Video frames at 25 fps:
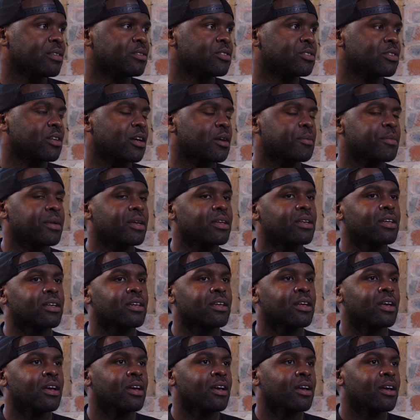Do you know what I mean? And
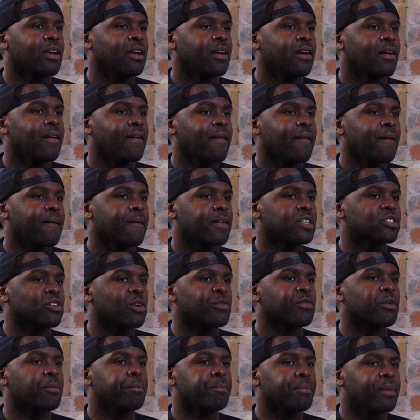so
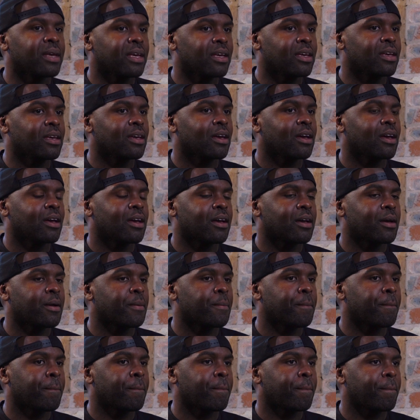for me,
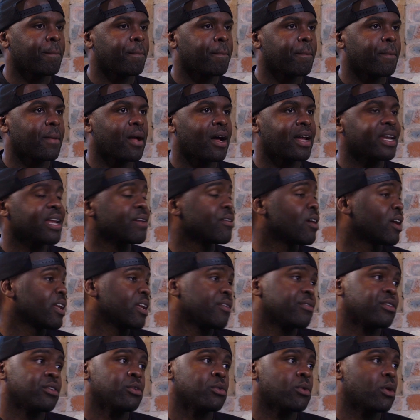I
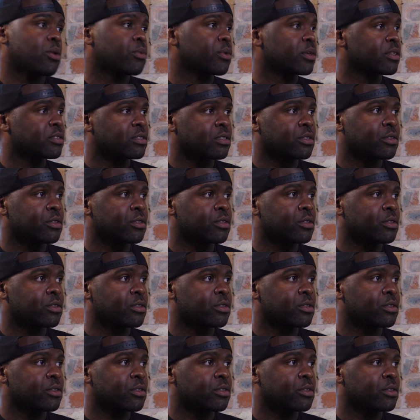never knew what I wanted to